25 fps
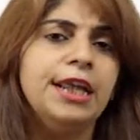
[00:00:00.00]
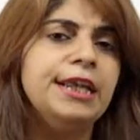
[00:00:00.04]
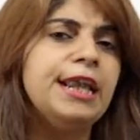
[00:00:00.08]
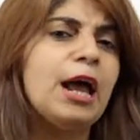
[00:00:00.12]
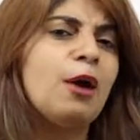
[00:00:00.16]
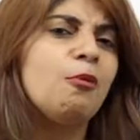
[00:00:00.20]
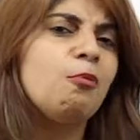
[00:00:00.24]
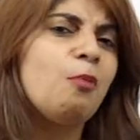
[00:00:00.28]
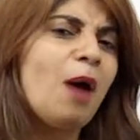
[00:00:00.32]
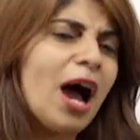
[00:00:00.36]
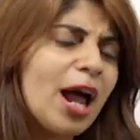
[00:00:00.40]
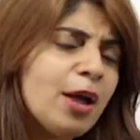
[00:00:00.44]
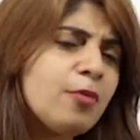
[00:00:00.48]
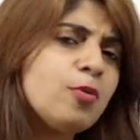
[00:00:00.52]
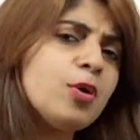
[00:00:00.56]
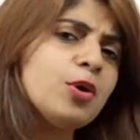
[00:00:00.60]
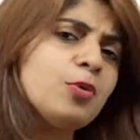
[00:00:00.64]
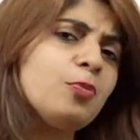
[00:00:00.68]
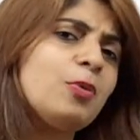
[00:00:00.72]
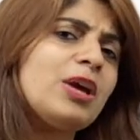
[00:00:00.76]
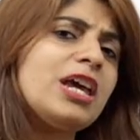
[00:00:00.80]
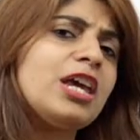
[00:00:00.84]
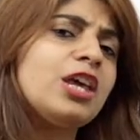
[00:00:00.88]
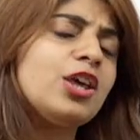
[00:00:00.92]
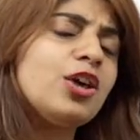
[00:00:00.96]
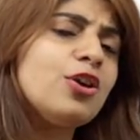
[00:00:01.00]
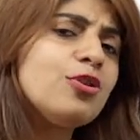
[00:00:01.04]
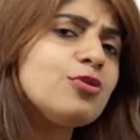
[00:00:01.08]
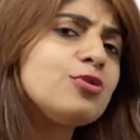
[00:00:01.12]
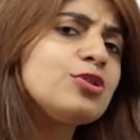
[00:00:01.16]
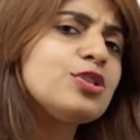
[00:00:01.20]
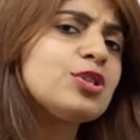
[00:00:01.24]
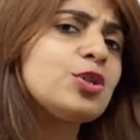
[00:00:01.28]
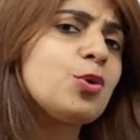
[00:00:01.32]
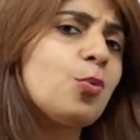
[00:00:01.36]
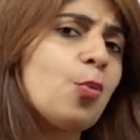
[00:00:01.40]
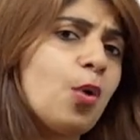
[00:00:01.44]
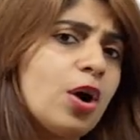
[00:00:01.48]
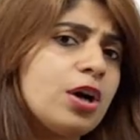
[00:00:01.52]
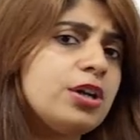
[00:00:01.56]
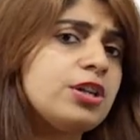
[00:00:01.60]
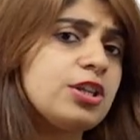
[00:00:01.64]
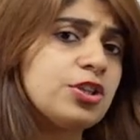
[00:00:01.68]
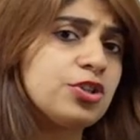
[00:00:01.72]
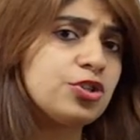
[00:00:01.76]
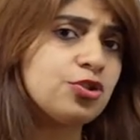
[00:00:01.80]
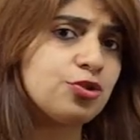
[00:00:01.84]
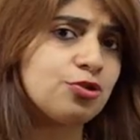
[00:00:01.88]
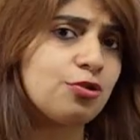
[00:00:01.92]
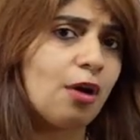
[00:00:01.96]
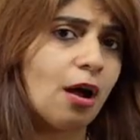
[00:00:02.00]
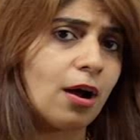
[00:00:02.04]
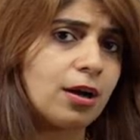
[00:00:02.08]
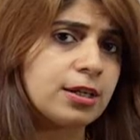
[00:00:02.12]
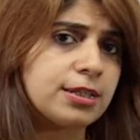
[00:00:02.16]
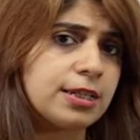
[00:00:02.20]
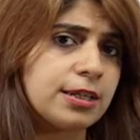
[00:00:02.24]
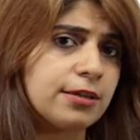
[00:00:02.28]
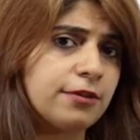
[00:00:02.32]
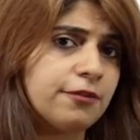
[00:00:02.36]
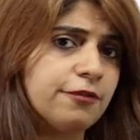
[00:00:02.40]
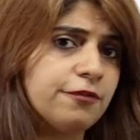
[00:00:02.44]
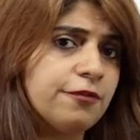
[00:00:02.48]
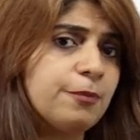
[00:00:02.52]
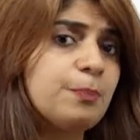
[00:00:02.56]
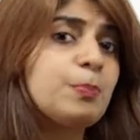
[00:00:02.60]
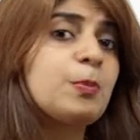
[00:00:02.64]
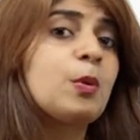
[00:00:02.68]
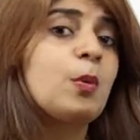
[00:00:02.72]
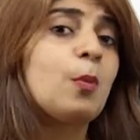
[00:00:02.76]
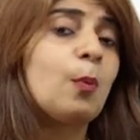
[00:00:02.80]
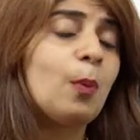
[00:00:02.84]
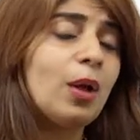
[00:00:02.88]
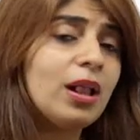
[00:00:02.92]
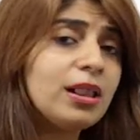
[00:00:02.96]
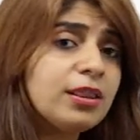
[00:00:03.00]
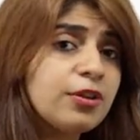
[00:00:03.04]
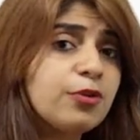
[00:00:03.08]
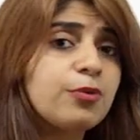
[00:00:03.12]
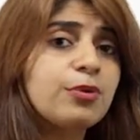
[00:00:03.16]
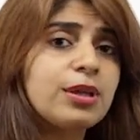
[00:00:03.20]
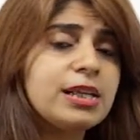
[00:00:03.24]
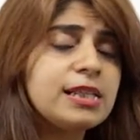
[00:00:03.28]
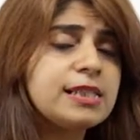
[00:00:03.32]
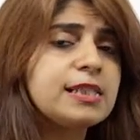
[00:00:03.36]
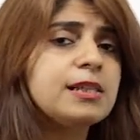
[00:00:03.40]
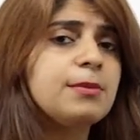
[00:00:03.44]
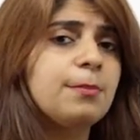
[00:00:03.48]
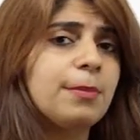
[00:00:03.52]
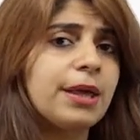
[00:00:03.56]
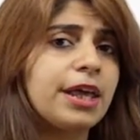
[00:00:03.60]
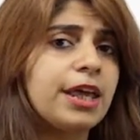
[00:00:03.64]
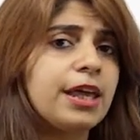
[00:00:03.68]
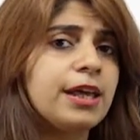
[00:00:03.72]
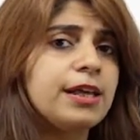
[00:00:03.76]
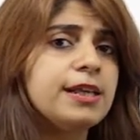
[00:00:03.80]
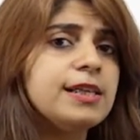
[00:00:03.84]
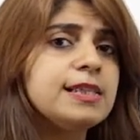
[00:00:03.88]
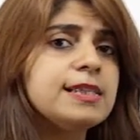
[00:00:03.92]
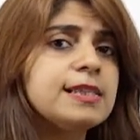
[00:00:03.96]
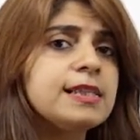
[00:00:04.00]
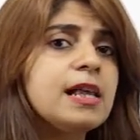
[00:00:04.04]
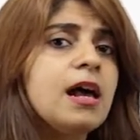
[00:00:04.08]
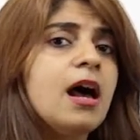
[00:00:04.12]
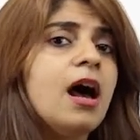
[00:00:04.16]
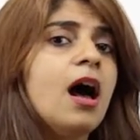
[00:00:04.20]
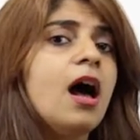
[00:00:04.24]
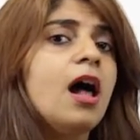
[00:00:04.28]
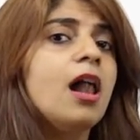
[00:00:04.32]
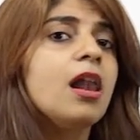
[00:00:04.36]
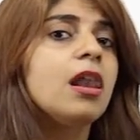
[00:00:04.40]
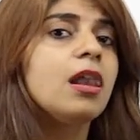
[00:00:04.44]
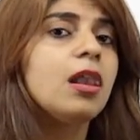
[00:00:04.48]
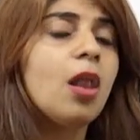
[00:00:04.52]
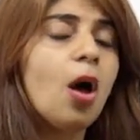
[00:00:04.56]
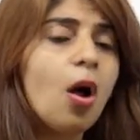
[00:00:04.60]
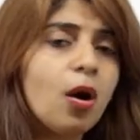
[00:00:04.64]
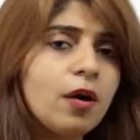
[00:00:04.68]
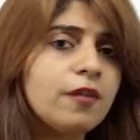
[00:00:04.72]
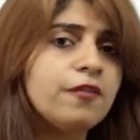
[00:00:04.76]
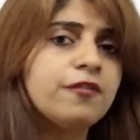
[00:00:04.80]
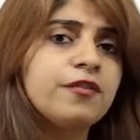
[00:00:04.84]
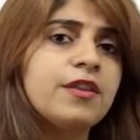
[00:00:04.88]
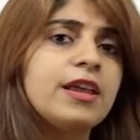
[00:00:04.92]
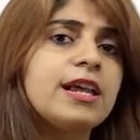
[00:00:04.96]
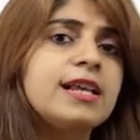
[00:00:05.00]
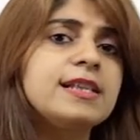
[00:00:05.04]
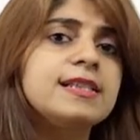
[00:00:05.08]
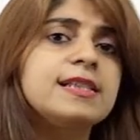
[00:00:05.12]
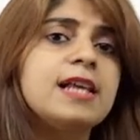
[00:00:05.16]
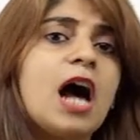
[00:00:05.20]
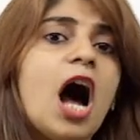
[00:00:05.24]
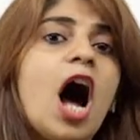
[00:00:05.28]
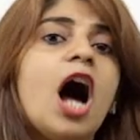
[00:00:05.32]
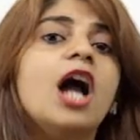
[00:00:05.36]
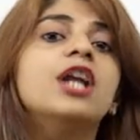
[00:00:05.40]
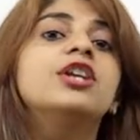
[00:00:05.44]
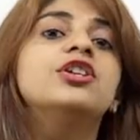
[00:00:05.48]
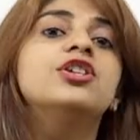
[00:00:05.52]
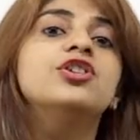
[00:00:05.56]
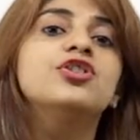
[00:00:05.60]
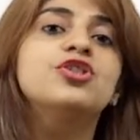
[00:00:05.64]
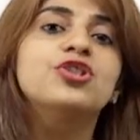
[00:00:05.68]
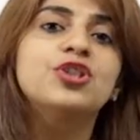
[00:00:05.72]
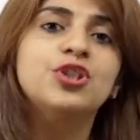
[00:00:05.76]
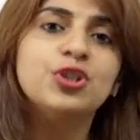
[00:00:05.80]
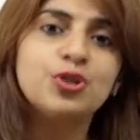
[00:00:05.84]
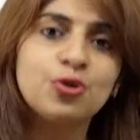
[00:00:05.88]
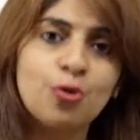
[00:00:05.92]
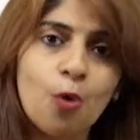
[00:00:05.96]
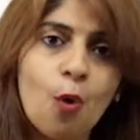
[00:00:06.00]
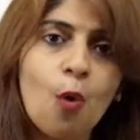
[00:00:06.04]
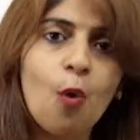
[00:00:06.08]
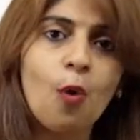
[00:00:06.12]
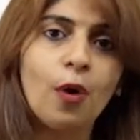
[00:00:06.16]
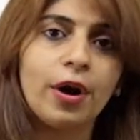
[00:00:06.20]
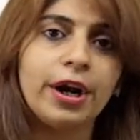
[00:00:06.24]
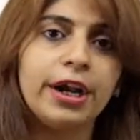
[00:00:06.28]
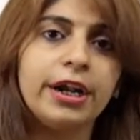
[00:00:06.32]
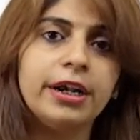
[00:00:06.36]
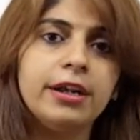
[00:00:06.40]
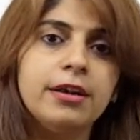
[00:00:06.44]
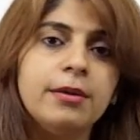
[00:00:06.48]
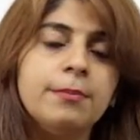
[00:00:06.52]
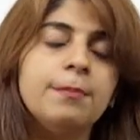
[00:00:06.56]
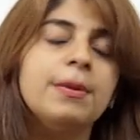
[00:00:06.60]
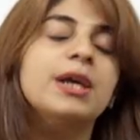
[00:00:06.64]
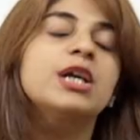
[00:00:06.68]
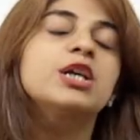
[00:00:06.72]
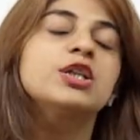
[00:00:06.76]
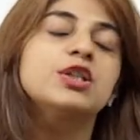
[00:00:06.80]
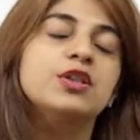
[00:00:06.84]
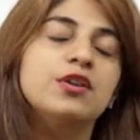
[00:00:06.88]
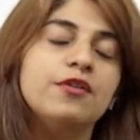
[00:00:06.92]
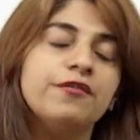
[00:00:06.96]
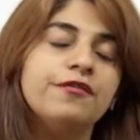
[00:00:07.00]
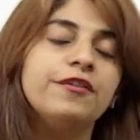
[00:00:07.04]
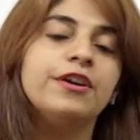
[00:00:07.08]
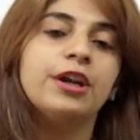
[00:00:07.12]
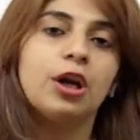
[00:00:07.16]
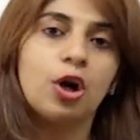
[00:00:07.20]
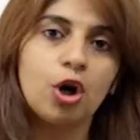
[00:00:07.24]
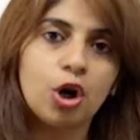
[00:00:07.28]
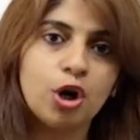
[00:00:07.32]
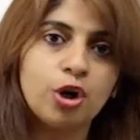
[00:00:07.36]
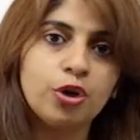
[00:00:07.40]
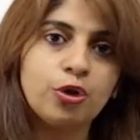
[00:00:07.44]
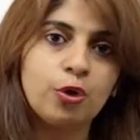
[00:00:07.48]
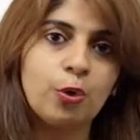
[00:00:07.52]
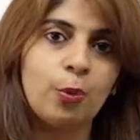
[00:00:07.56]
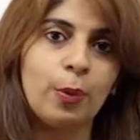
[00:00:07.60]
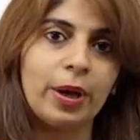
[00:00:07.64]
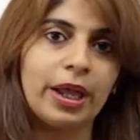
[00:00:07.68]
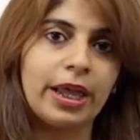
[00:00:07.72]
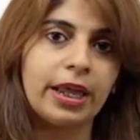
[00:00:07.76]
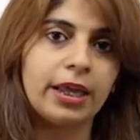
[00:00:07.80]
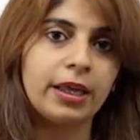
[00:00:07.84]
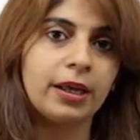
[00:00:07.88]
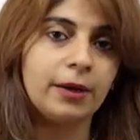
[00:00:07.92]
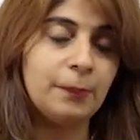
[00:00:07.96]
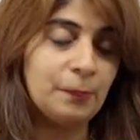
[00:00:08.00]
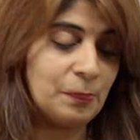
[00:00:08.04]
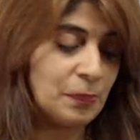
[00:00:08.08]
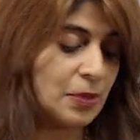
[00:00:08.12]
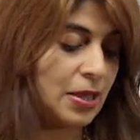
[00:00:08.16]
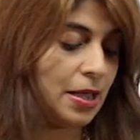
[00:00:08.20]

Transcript: Now, why would we use the word destructive? Well, the reason, because a lot of things are destroyed because of an earthquake.